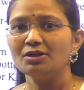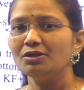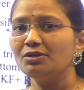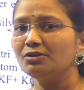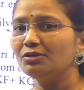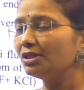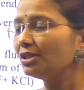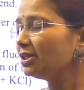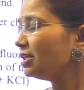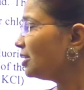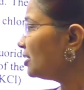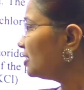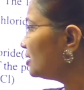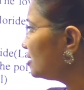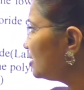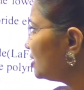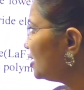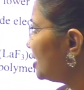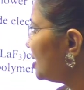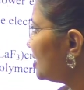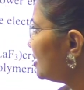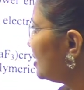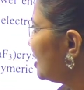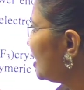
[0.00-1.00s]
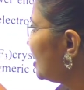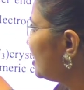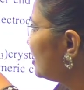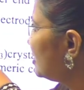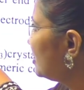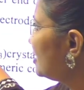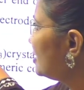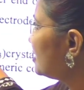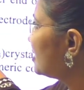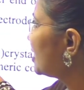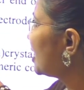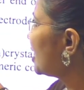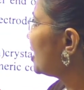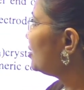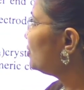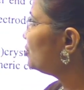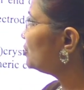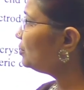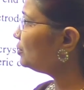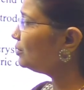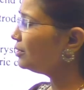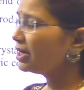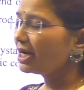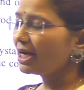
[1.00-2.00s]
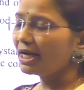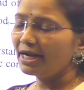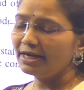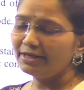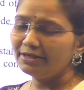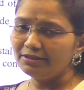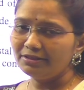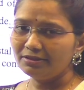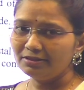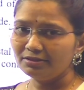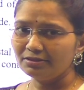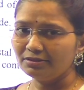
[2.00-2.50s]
Okay, so this can you add.